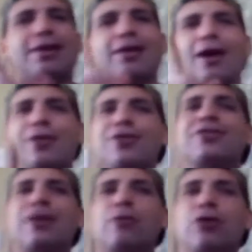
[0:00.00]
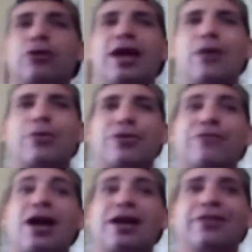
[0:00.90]
I think they were okay with it,
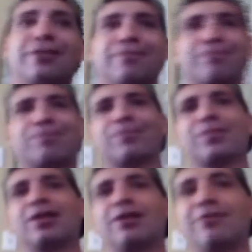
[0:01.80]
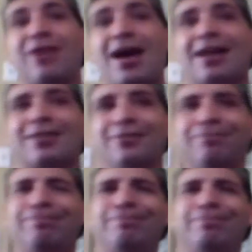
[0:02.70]
frankly. In fact,
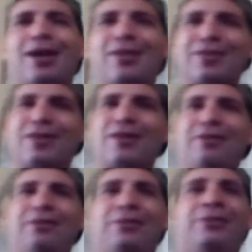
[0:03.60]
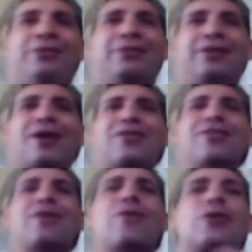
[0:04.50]
I think
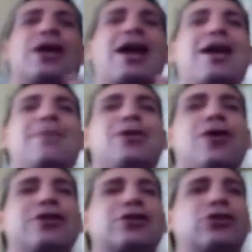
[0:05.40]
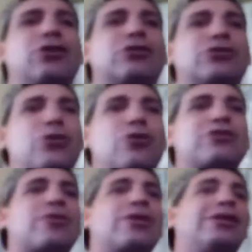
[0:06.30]
they were okay behind closed
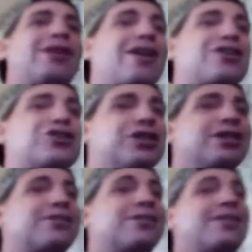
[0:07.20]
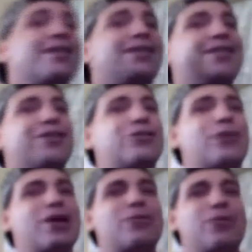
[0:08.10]
doors with a lot of shit that the
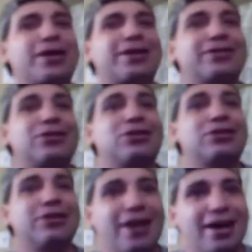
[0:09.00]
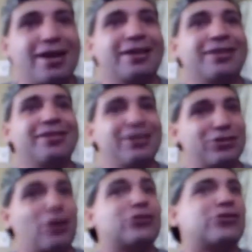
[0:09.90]
right wing today is
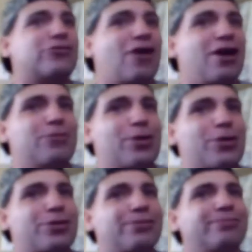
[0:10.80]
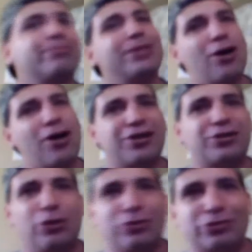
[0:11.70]
also fine with, behind
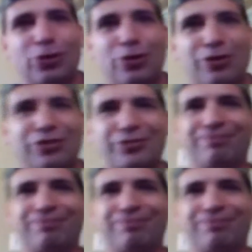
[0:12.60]
closed doors.